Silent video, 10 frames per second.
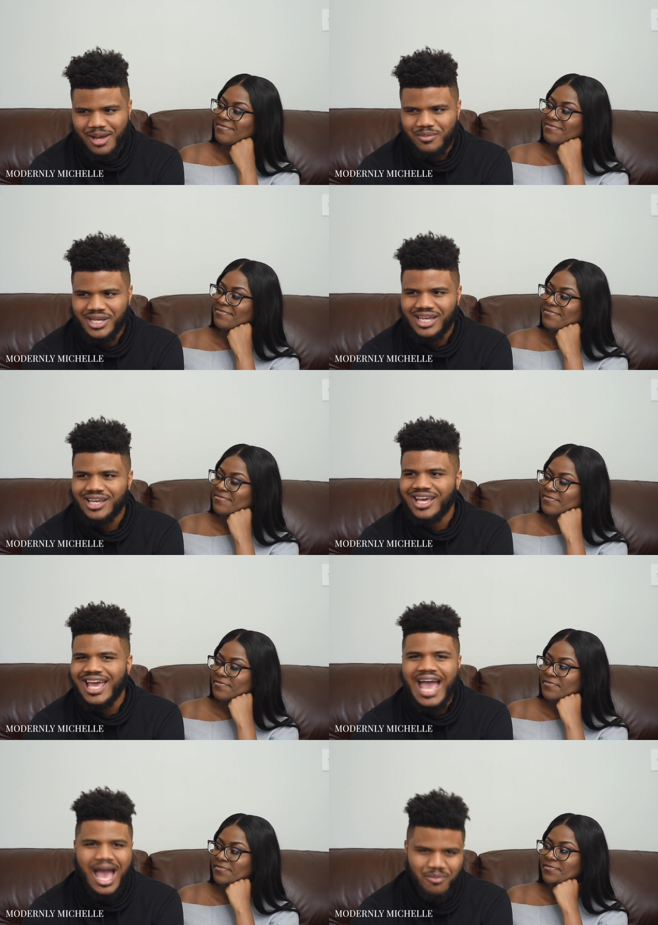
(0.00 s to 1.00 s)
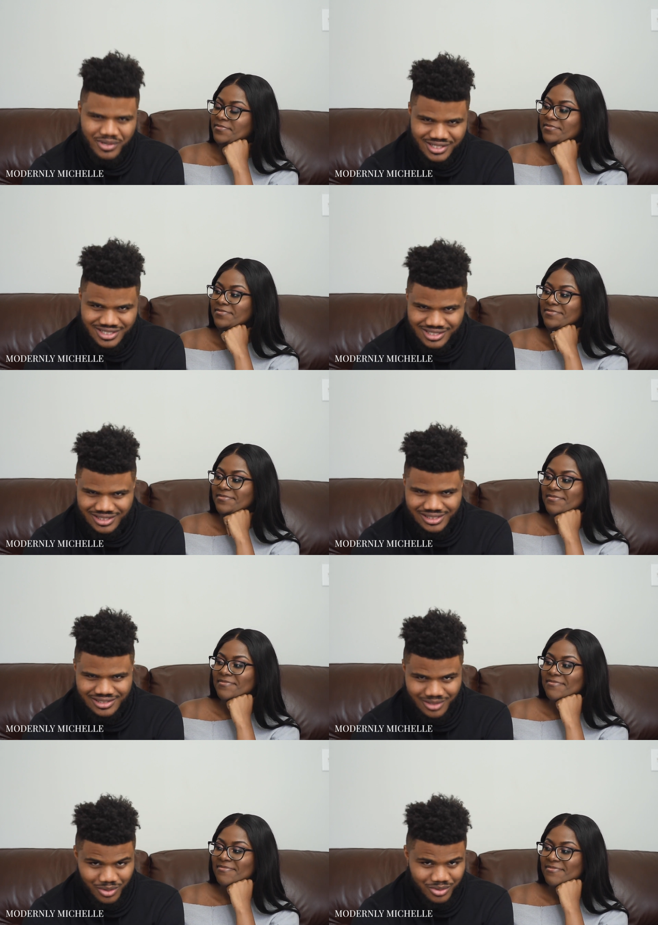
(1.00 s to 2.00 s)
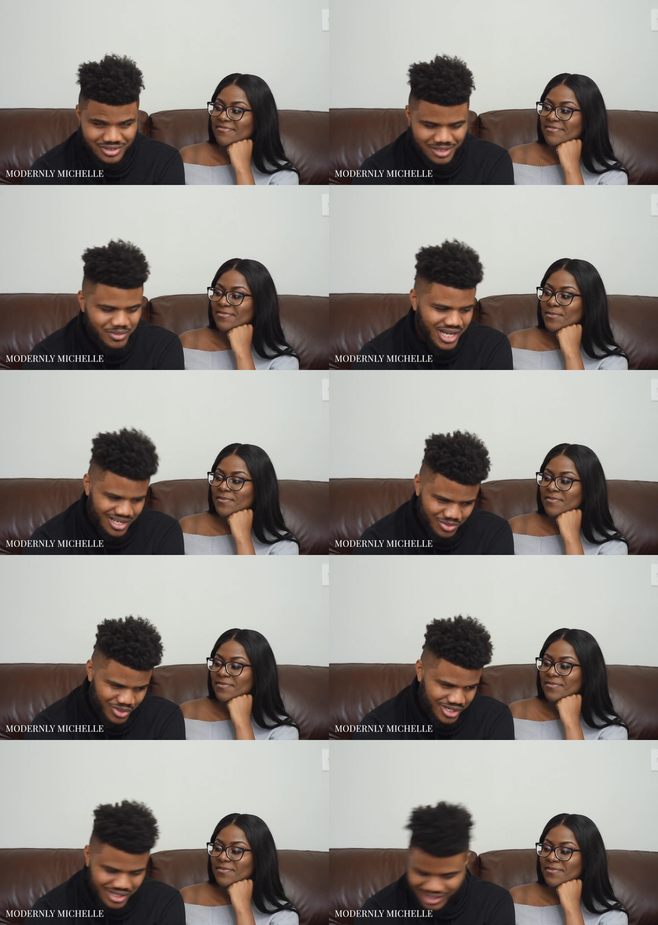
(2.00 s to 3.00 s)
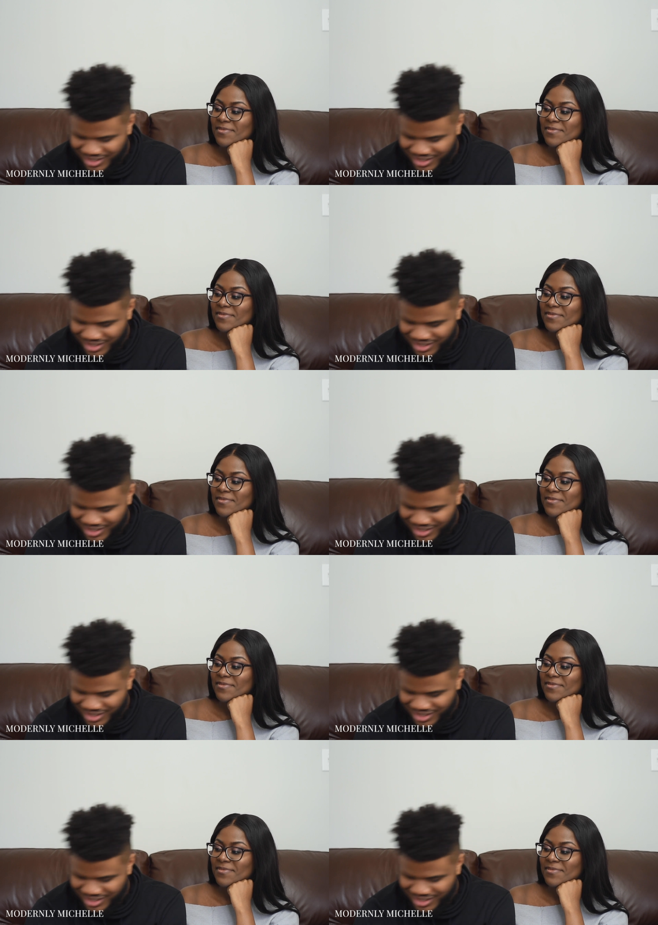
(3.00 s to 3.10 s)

Speaker 1: I mean, it happens. So, to me, that's weird.